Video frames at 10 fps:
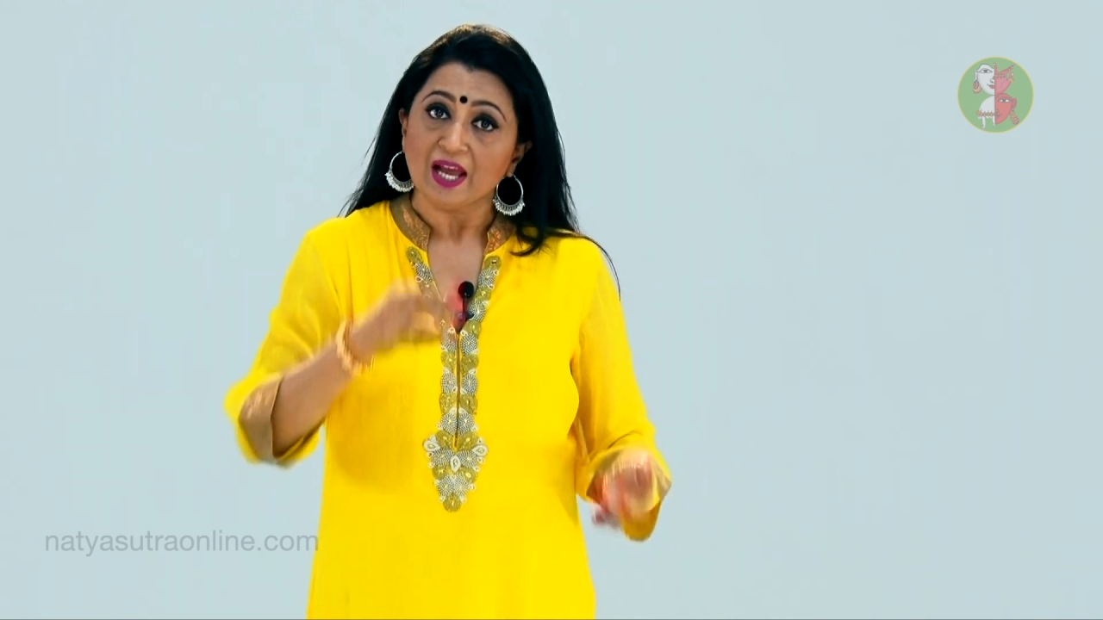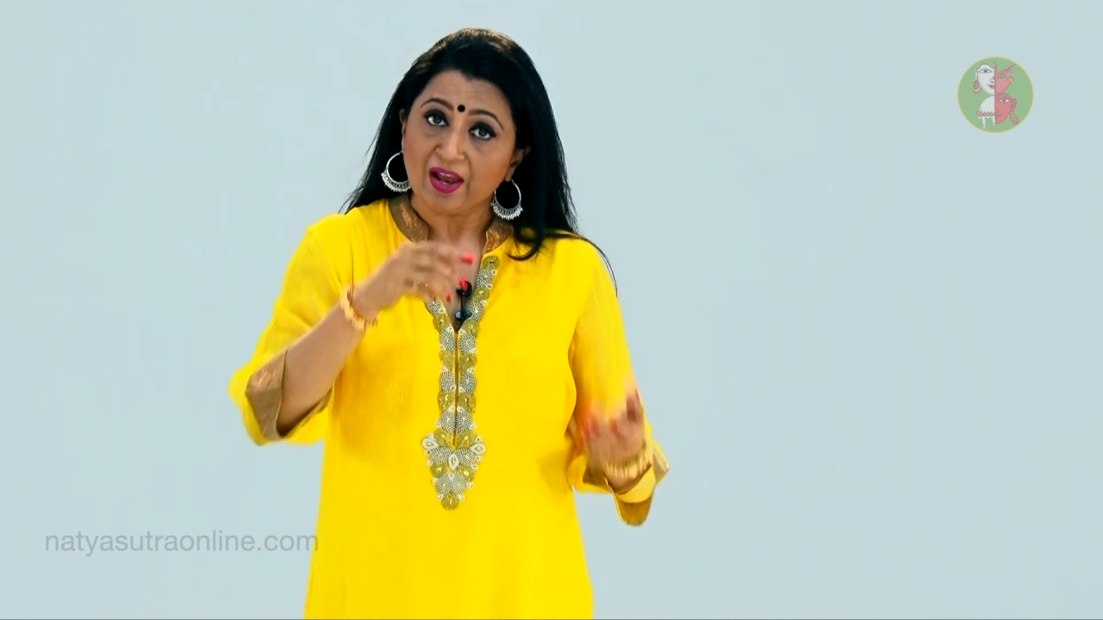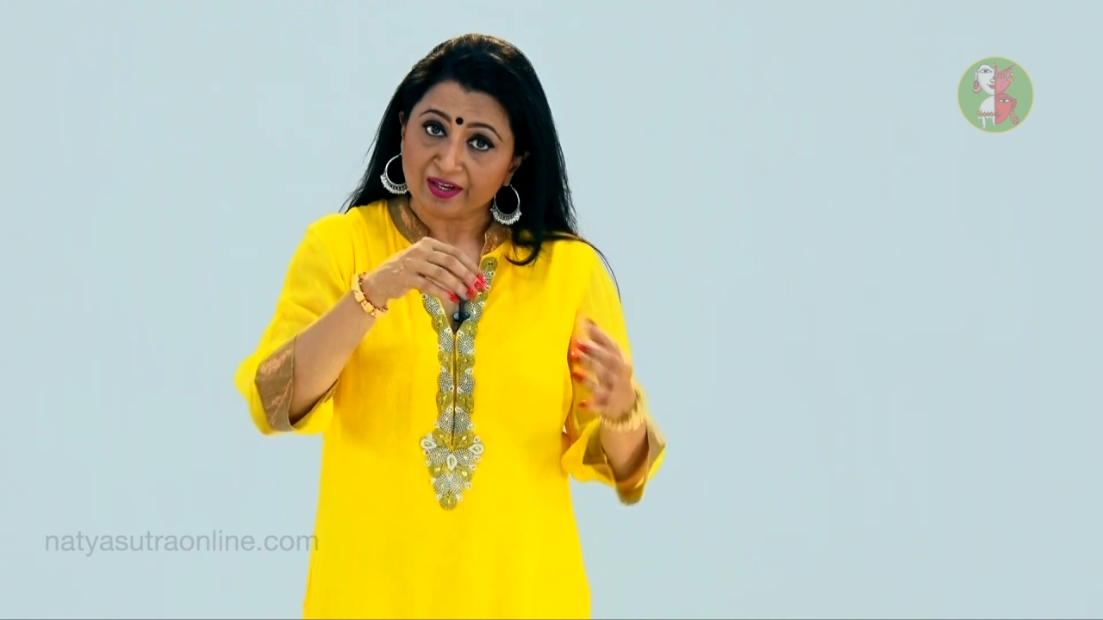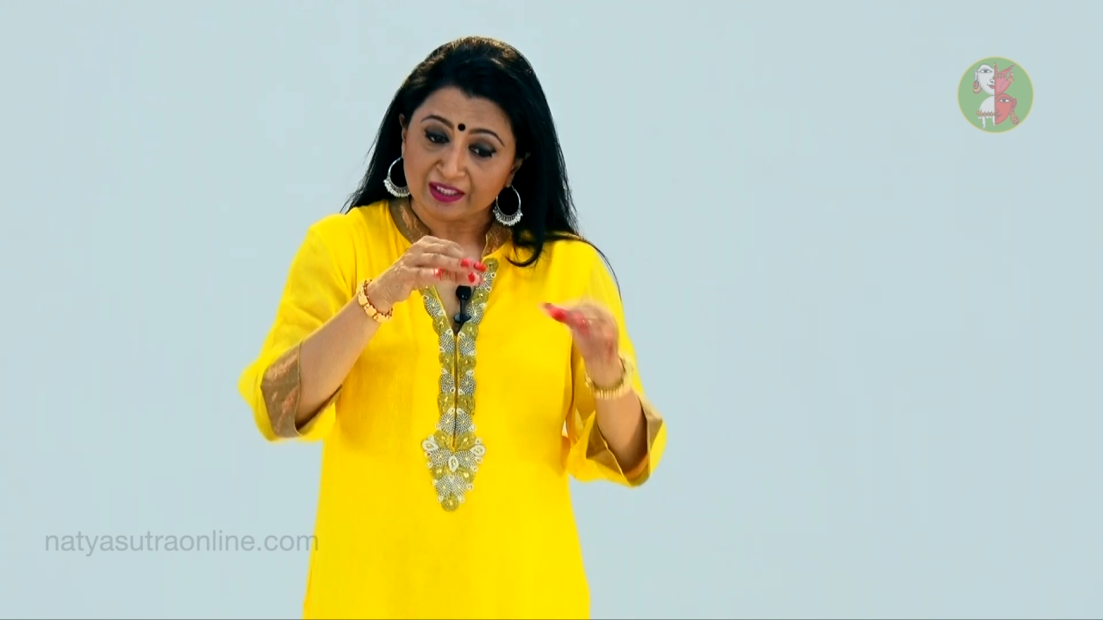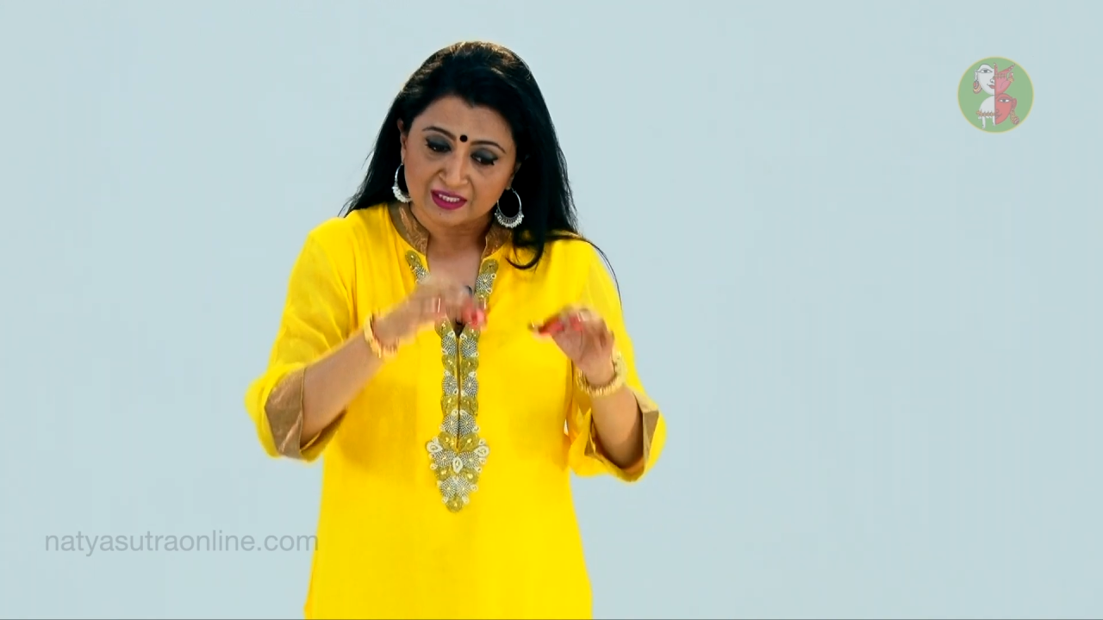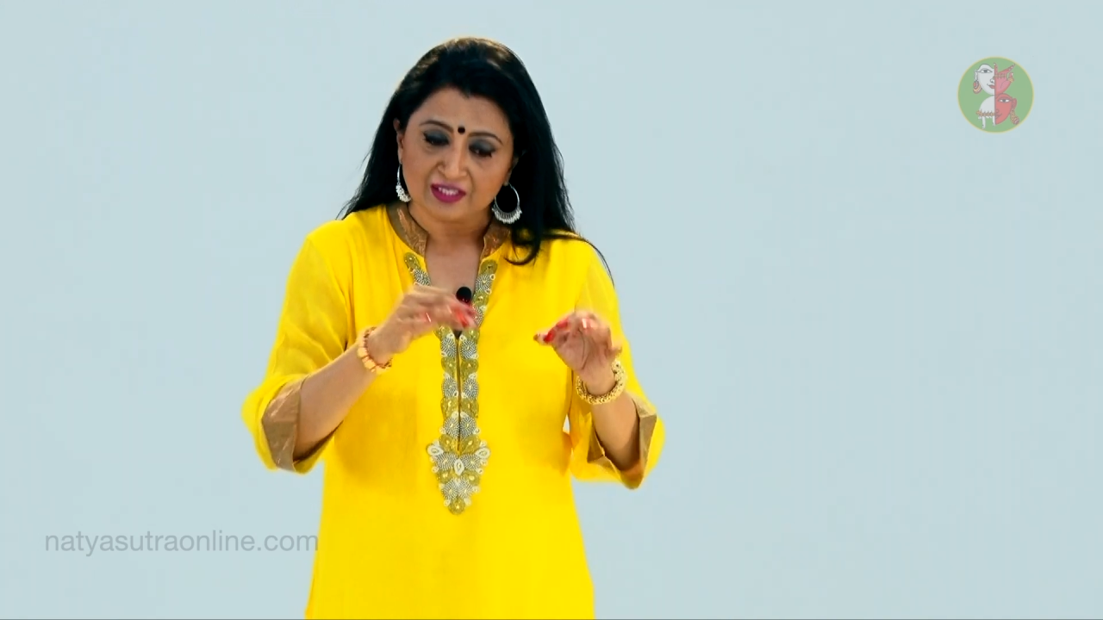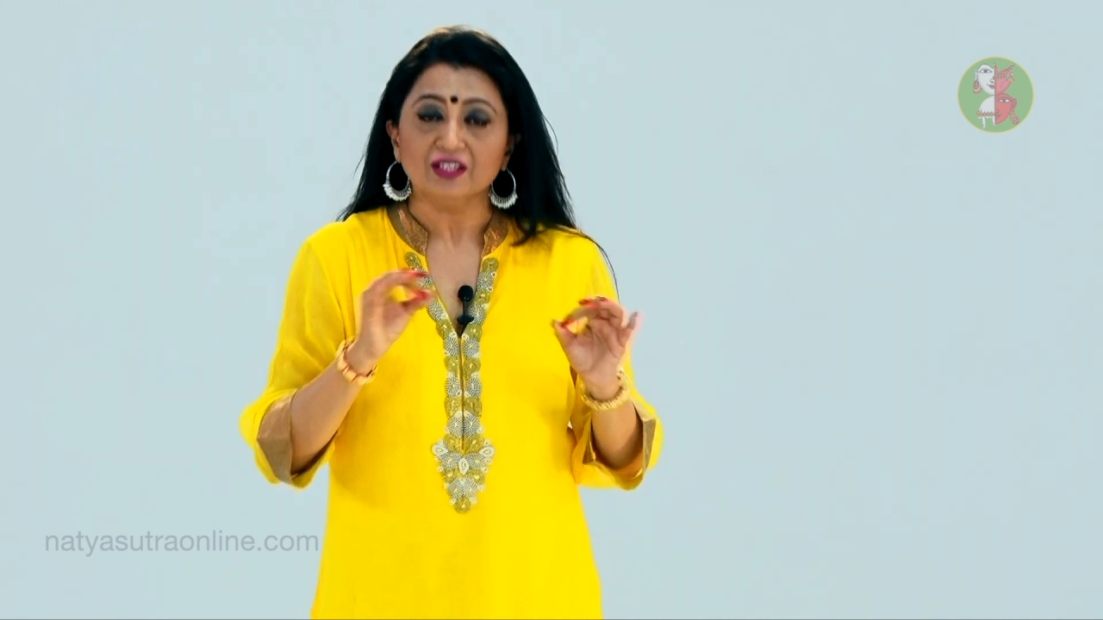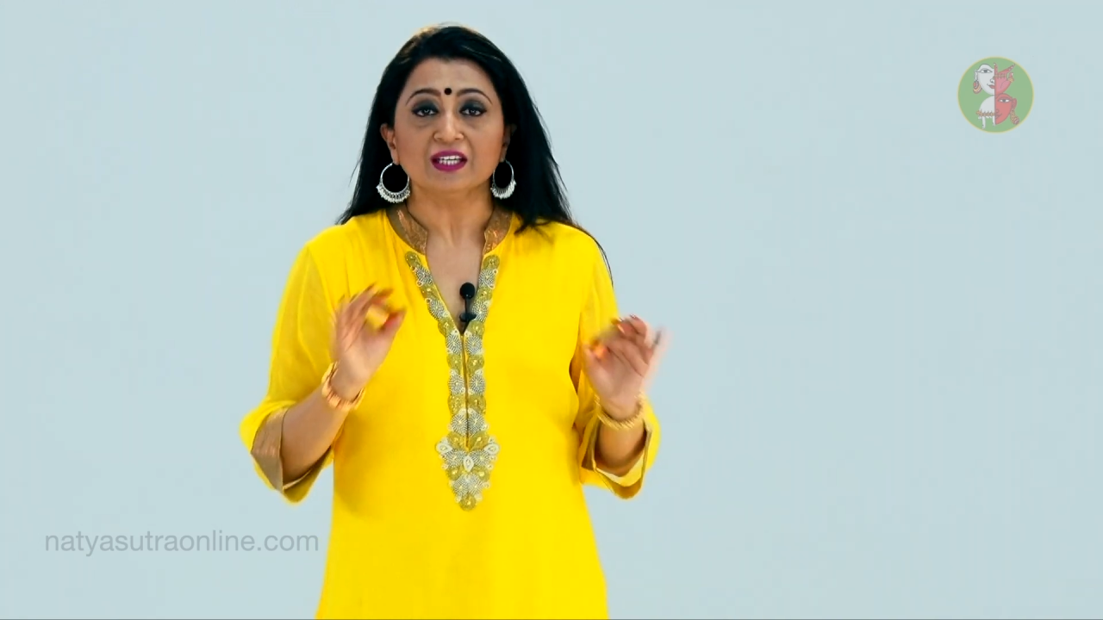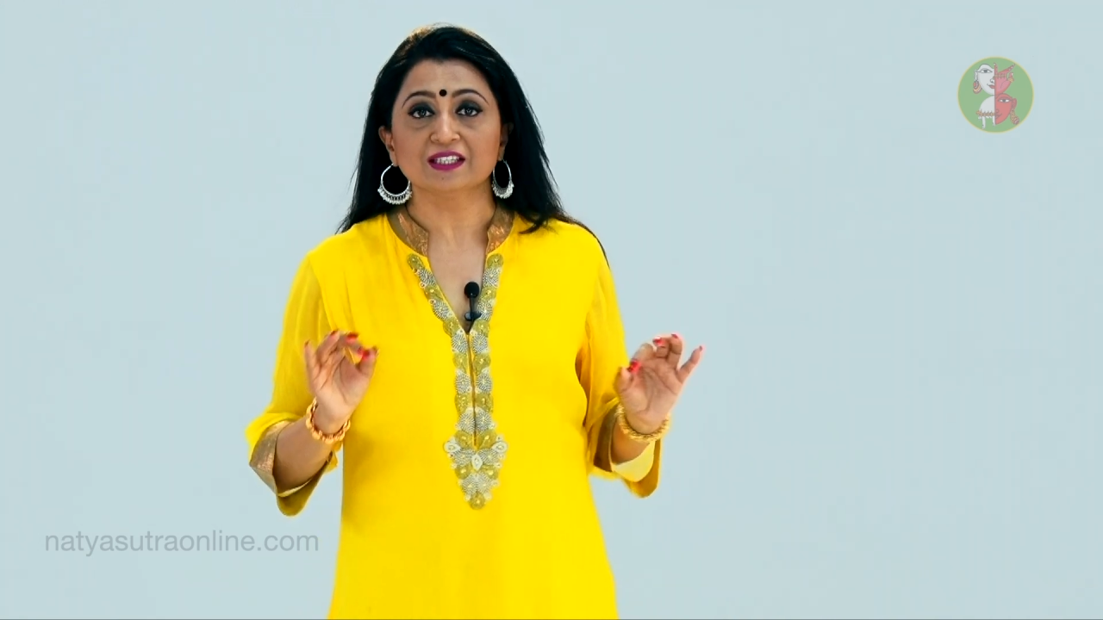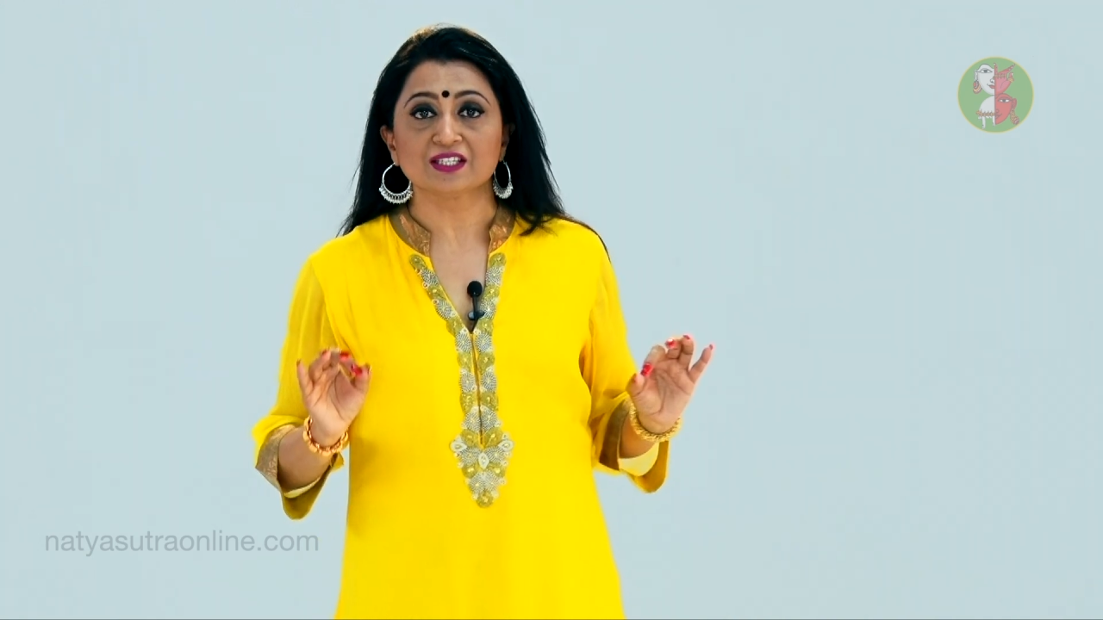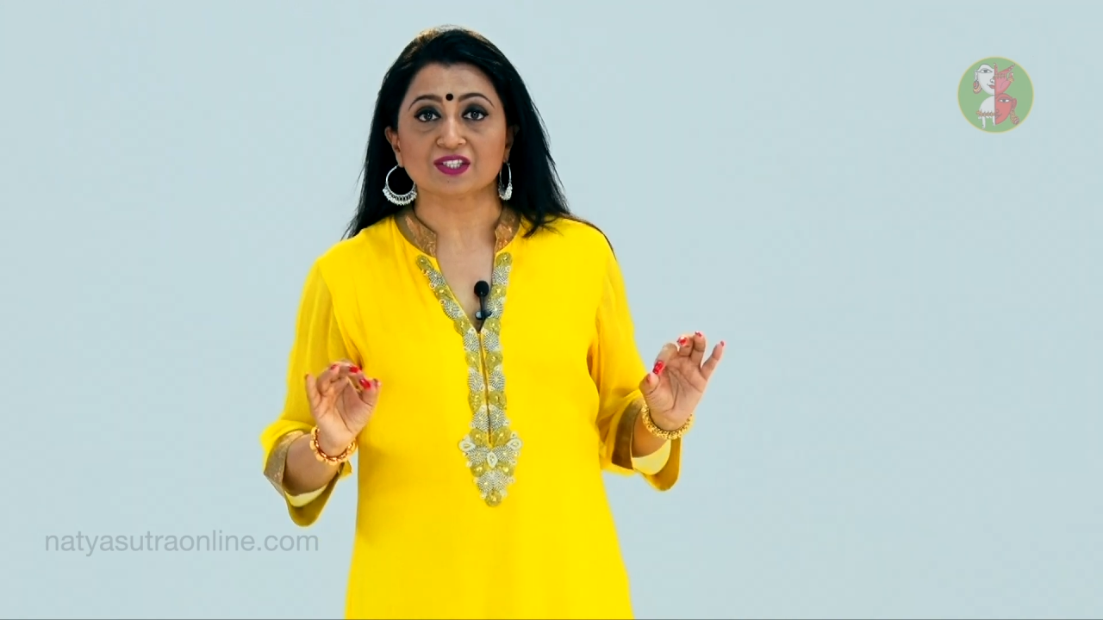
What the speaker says: and here in this